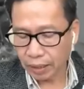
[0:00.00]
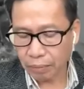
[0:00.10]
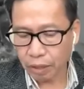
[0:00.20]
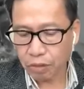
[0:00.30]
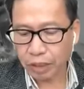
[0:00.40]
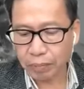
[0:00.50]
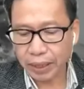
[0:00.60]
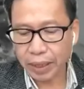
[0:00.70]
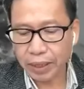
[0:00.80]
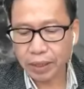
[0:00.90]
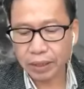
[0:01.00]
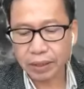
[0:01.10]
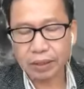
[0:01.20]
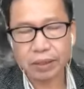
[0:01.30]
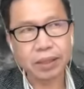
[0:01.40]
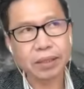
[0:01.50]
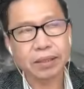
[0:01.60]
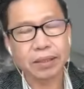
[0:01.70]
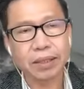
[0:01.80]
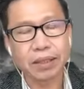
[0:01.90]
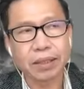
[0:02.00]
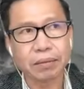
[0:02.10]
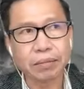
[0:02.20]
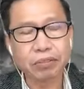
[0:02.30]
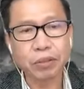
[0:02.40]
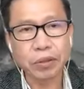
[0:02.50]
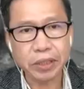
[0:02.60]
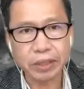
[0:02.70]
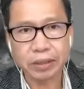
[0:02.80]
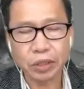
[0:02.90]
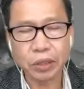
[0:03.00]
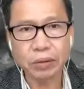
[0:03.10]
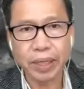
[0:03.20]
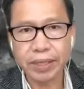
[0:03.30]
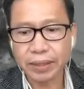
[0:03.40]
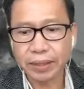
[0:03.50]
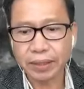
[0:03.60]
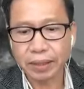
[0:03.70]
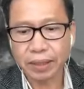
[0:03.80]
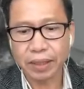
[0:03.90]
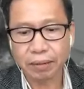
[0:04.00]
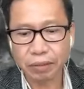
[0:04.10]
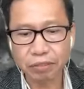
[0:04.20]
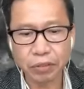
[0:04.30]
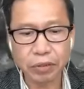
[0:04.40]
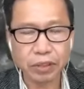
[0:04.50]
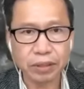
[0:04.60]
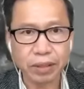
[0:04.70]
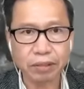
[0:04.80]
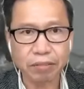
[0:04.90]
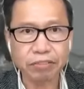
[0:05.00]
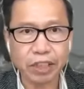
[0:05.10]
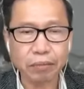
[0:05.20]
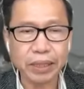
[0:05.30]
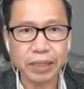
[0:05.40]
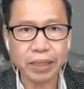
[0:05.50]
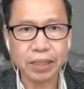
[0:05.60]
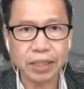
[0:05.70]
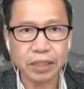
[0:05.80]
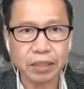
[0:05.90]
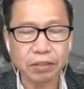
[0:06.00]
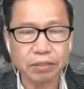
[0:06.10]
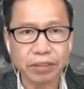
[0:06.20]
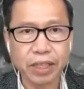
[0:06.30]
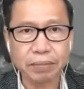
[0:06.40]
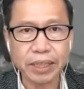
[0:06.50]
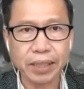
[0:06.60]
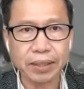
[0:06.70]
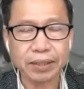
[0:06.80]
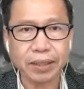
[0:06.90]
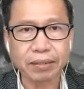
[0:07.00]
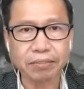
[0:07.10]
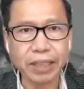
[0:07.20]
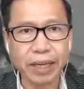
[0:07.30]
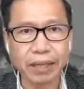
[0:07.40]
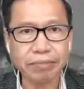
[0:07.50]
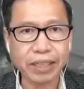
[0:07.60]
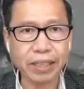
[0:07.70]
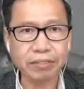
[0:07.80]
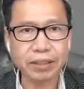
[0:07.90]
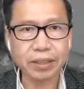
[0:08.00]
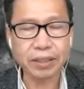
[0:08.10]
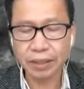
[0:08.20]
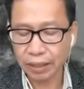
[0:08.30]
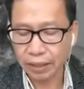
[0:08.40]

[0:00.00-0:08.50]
recommendation is just before it's too late, before it's fragmentation of the habitat that we have currently.